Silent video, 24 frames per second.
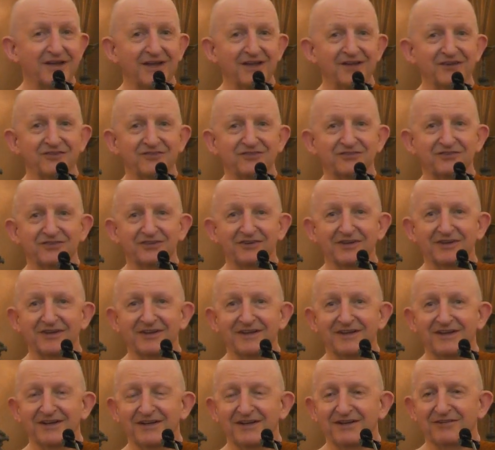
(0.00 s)
is to
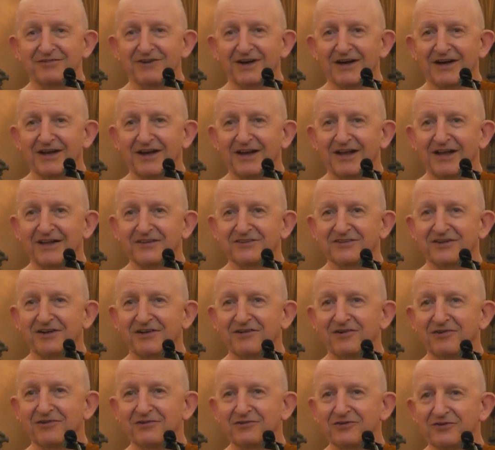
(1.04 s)
recollect
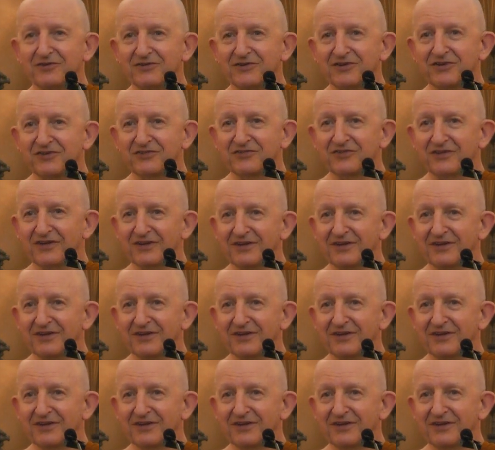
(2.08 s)
our own goodness